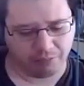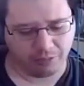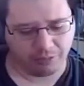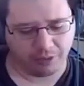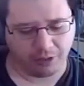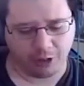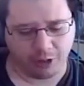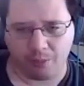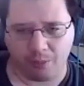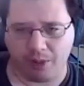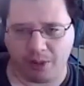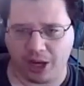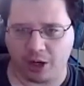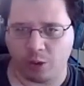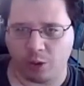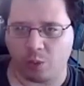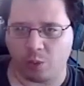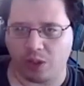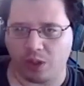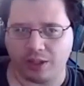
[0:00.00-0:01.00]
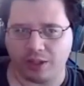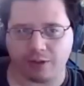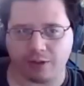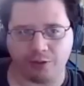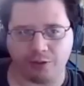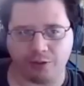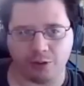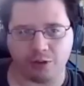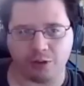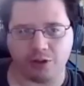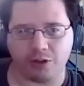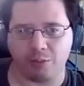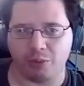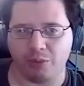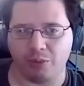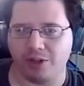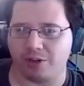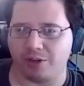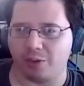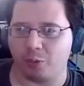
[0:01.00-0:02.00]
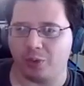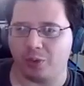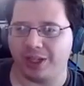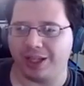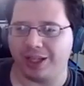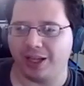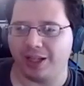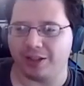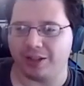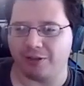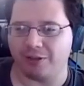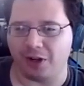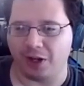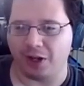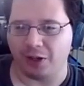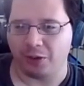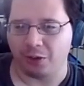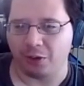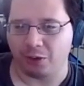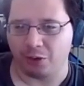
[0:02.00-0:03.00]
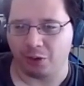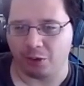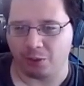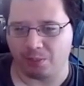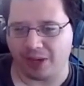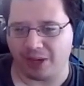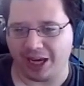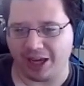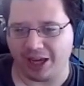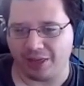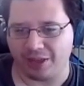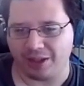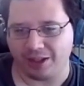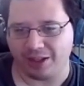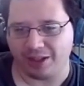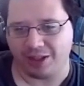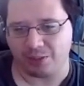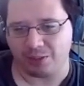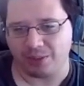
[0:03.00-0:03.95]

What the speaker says: No matter what, for some reason, we can't follow through the path that he's made.